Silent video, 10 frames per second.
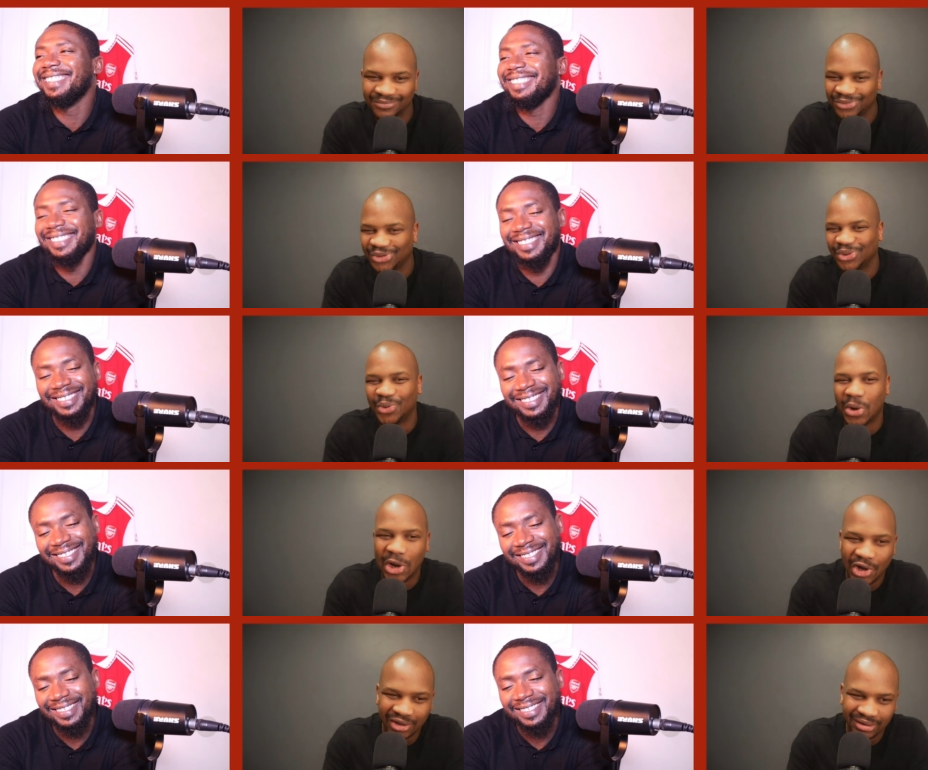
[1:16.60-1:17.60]

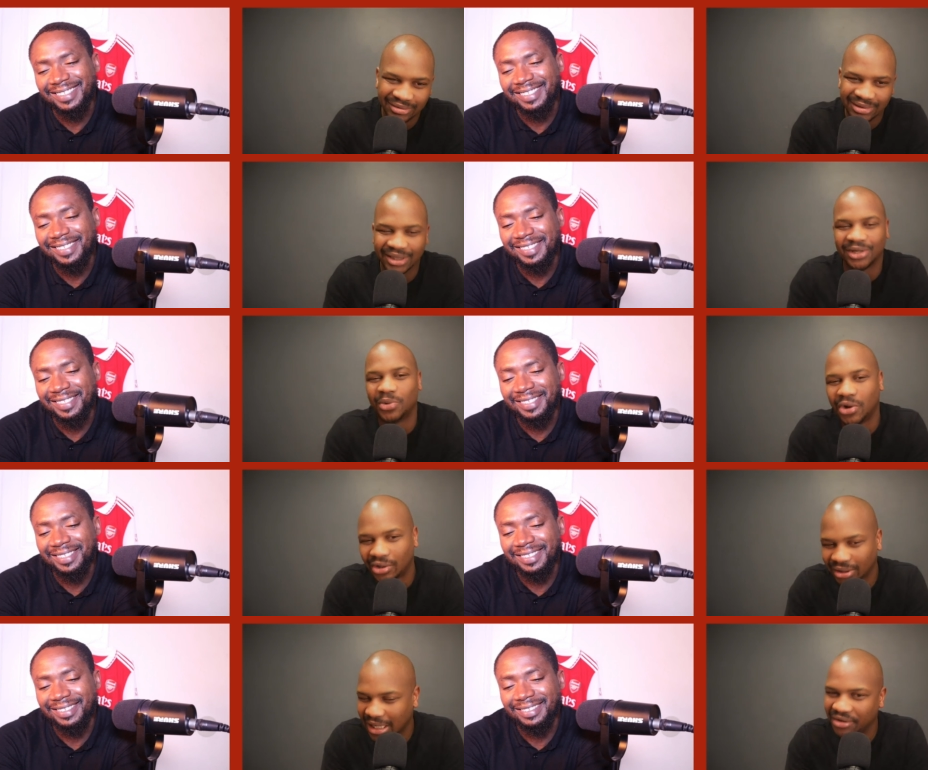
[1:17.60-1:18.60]
Speaker 1: 2-1,
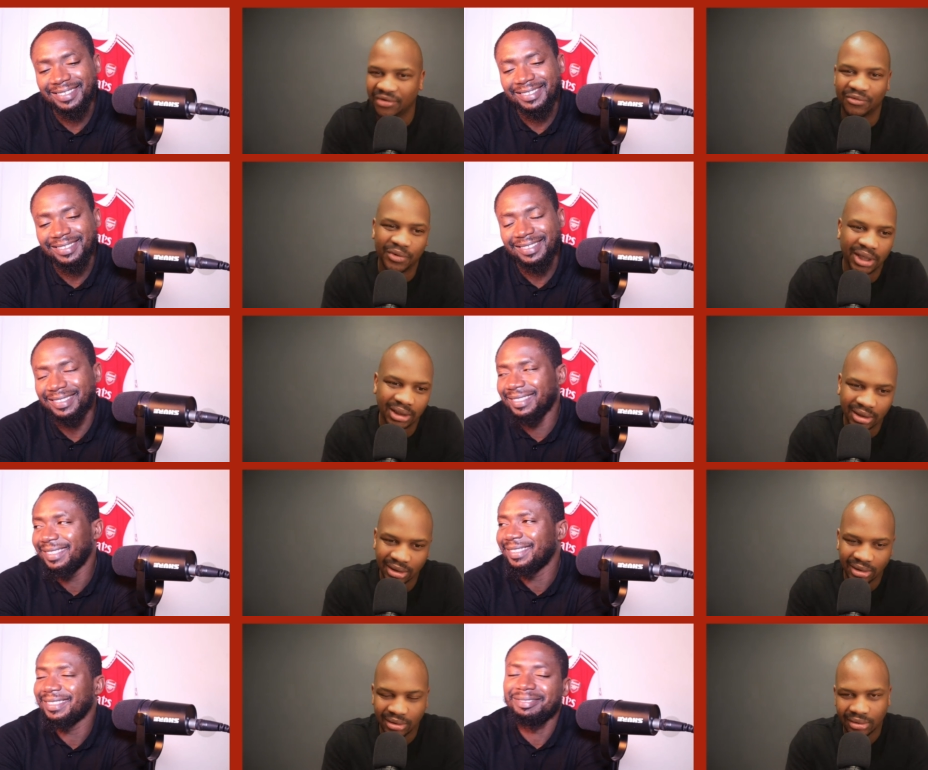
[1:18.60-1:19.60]
3-1 kind of win.
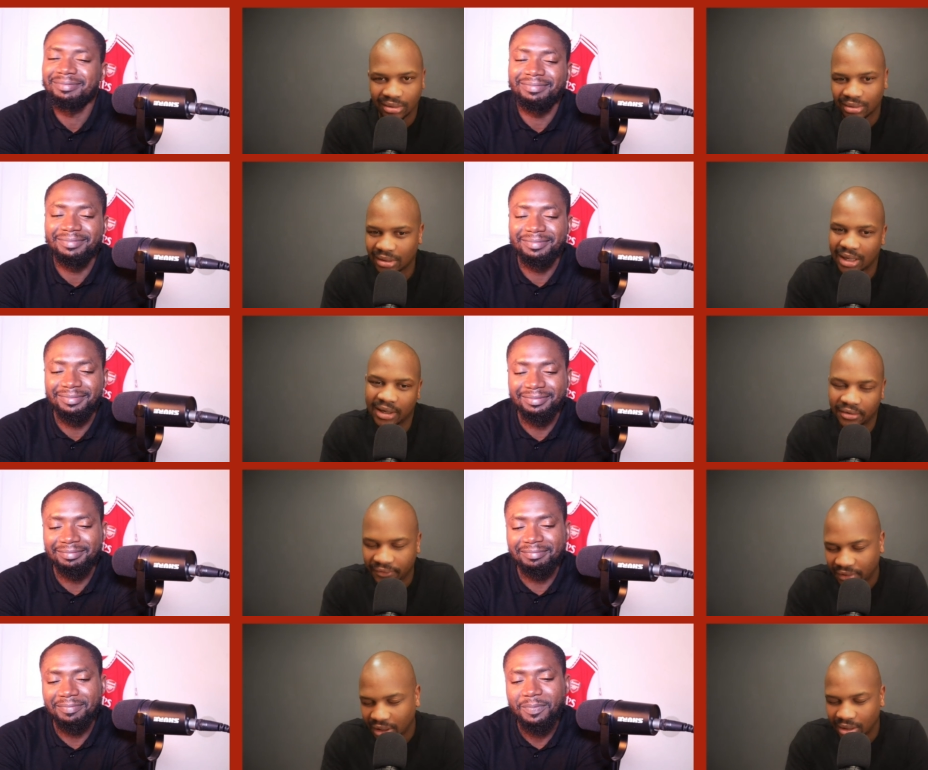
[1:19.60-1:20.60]
That kind of
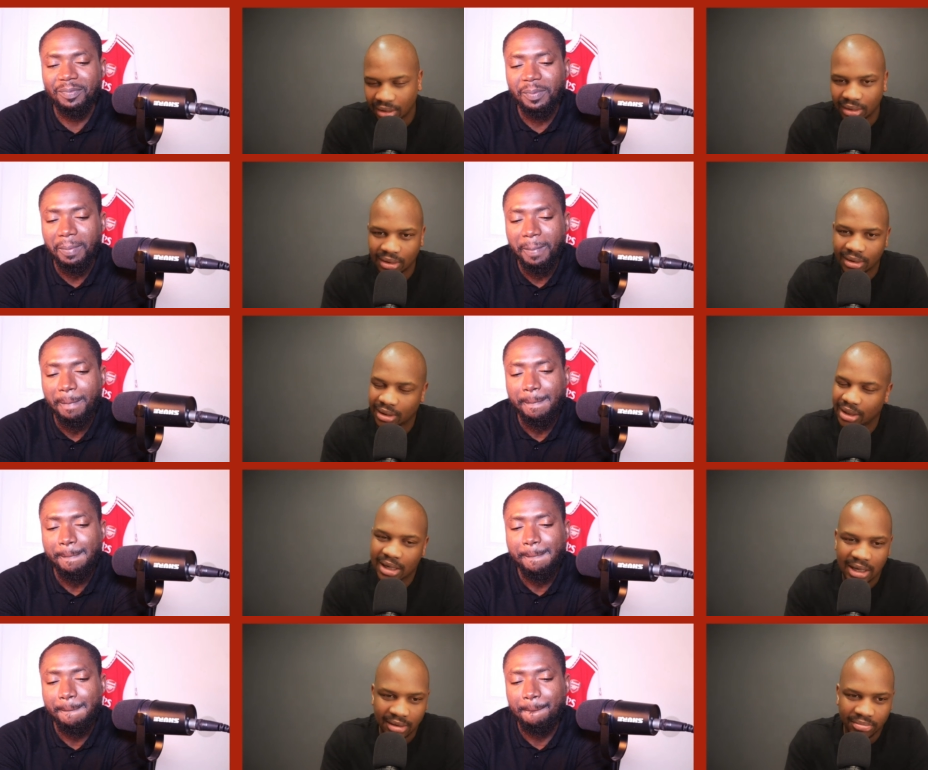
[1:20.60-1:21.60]
mm. thing.
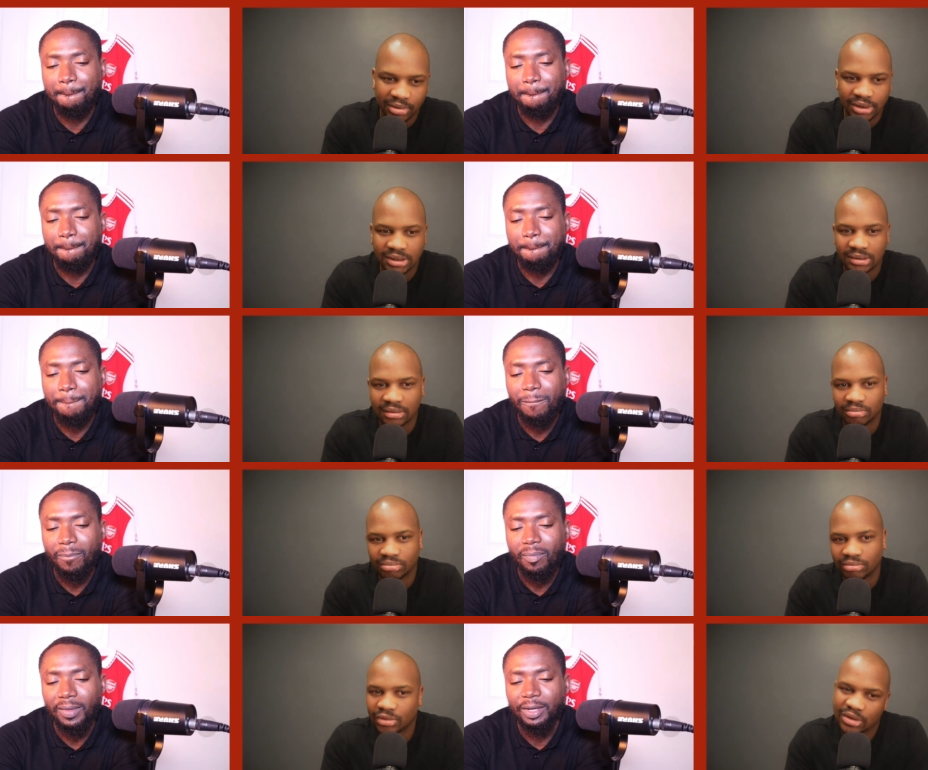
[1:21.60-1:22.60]
Yeah, but so
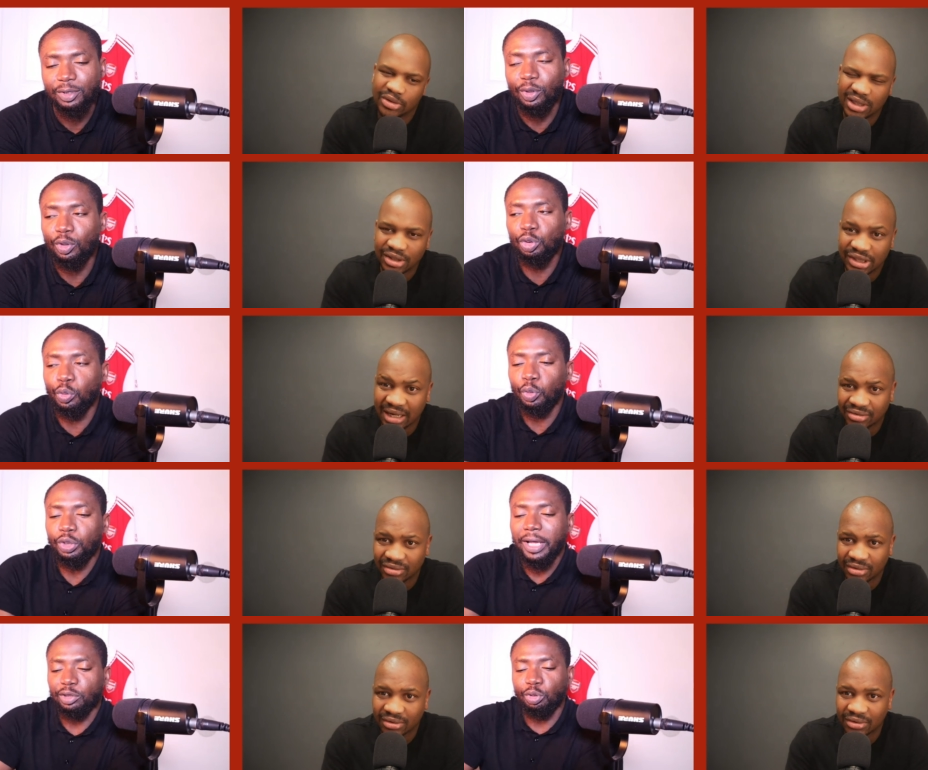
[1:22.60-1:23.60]
Speaker 2: you, you
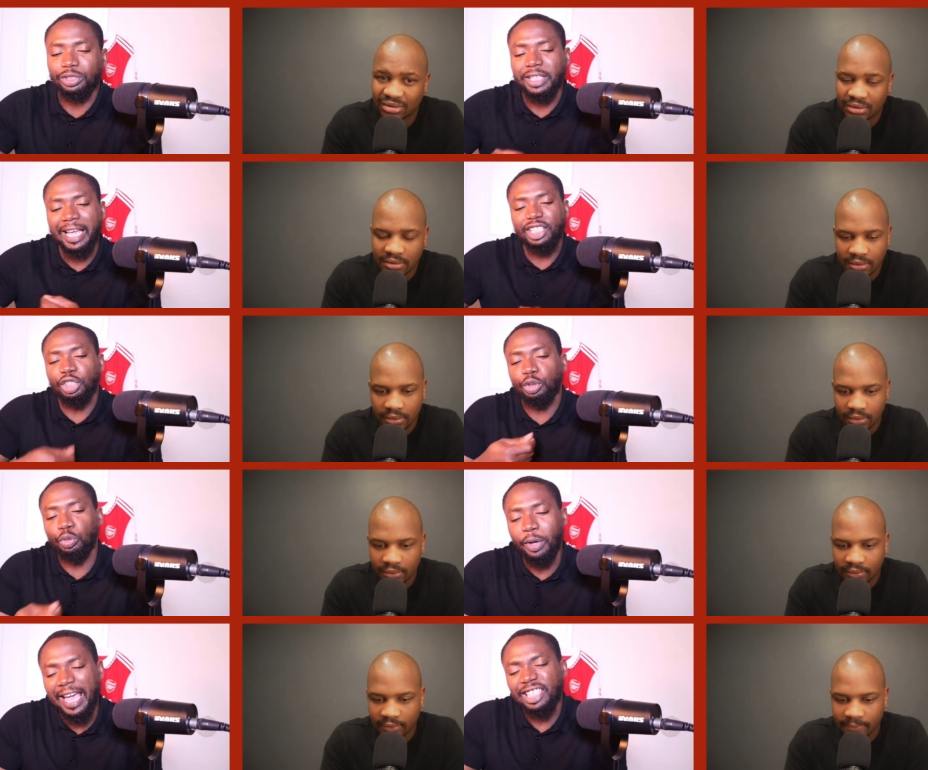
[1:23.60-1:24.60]
guys just edge you
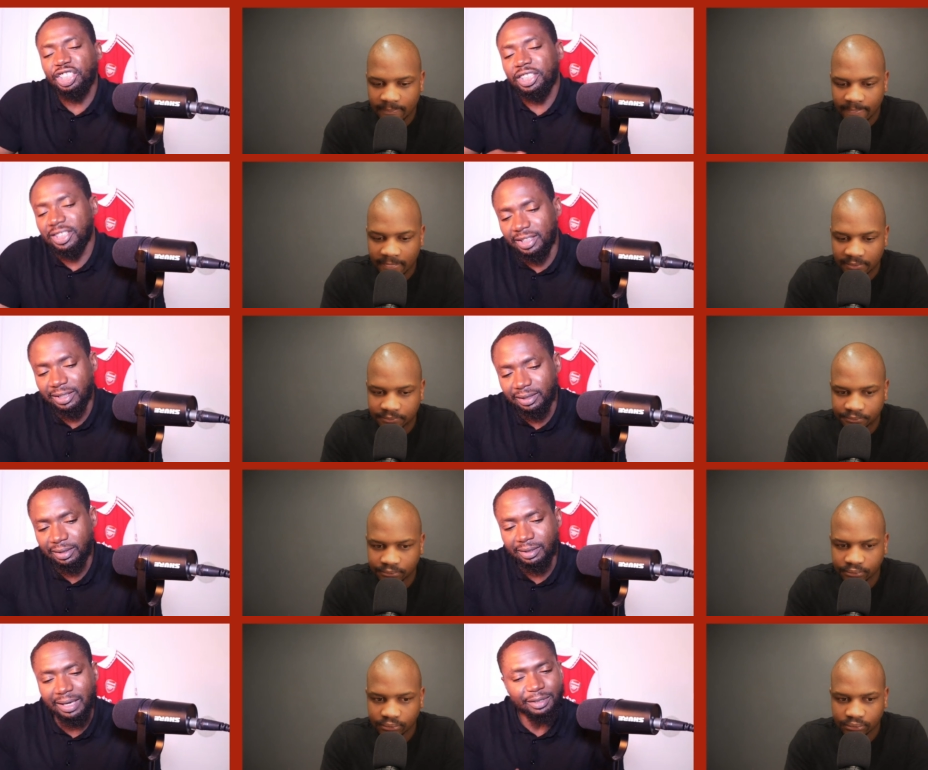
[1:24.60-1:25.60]
edge it.
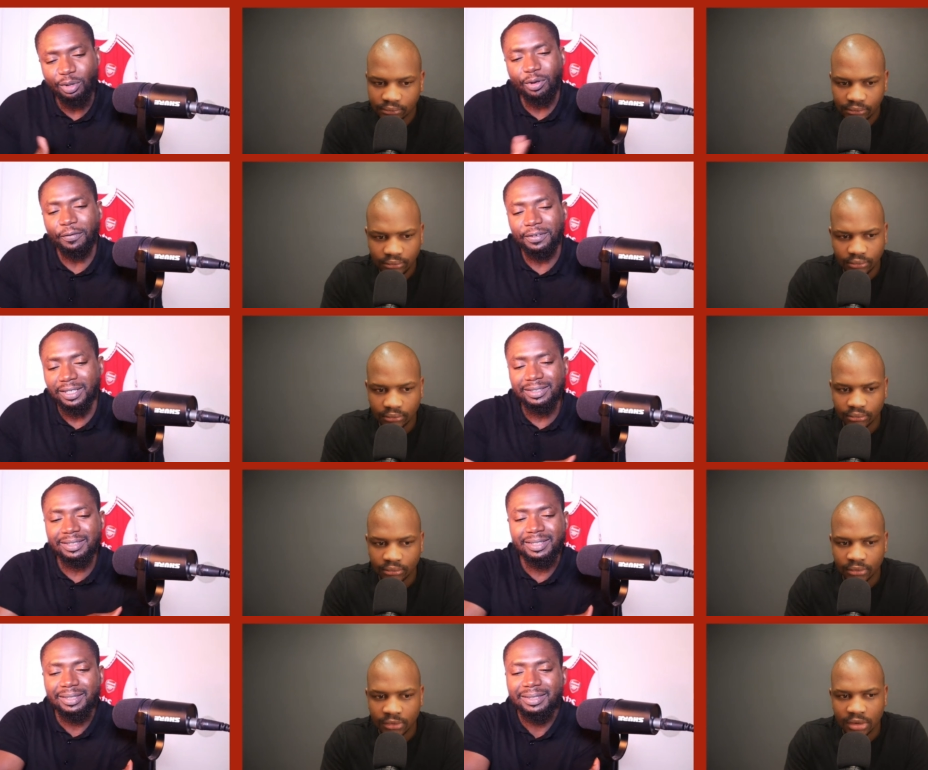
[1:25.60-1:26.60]
That's not confidence.
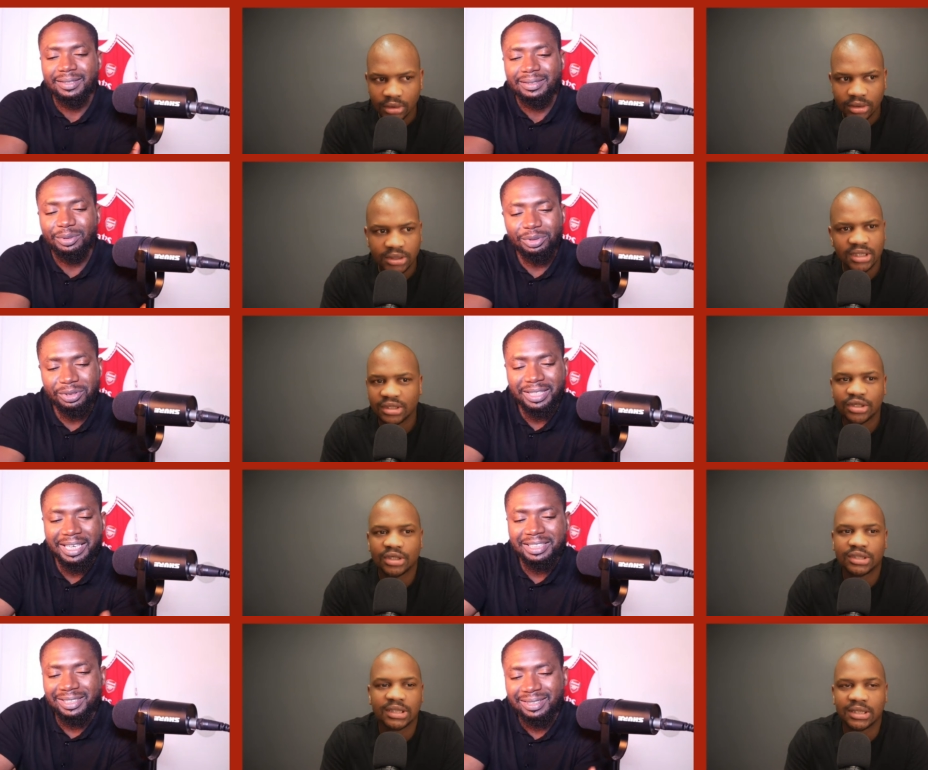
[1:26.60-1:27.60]
You're just see,
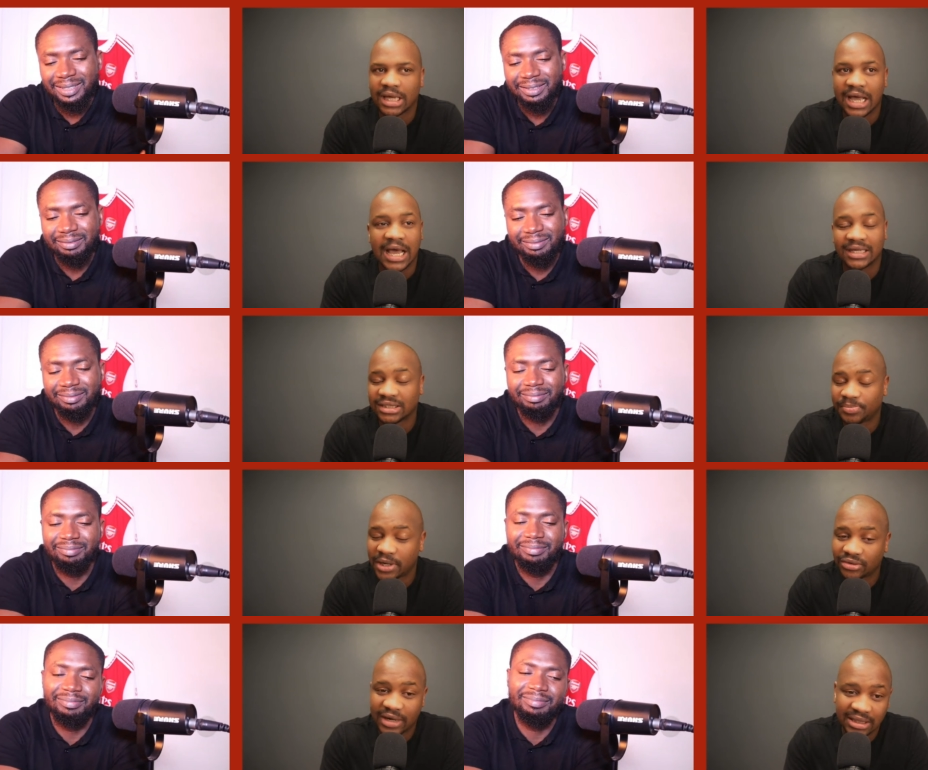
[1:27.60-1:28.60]
edgy. See,
Speaker 1: at this point right